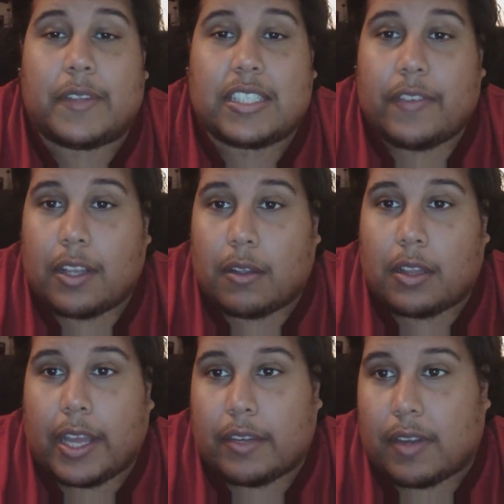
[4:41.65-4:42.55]
This fellow,
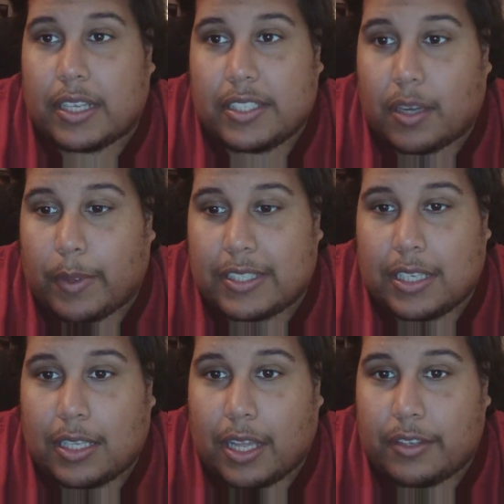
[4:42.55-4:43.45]
Clyde Ross, here
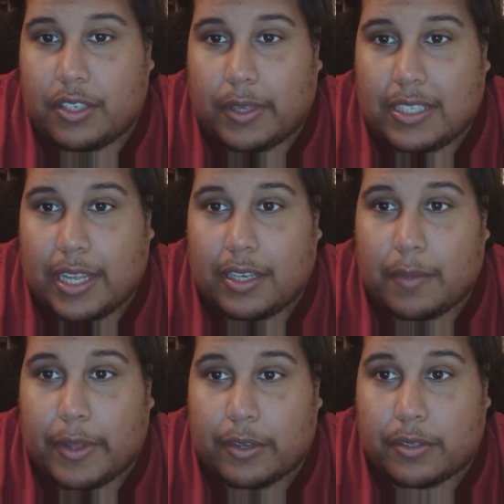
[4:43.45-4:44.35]
wasn't allowed to attend
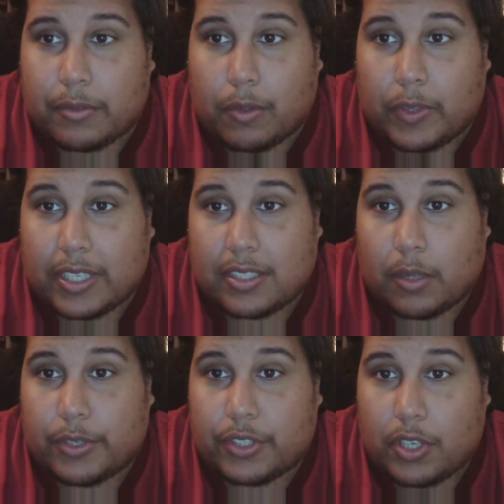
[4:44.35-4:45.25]
a better school because
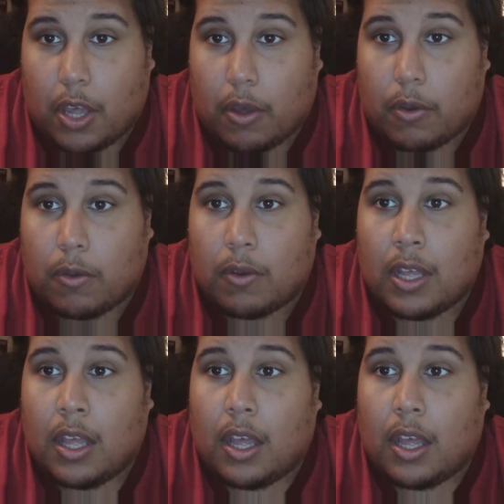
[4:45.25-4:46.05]
there was no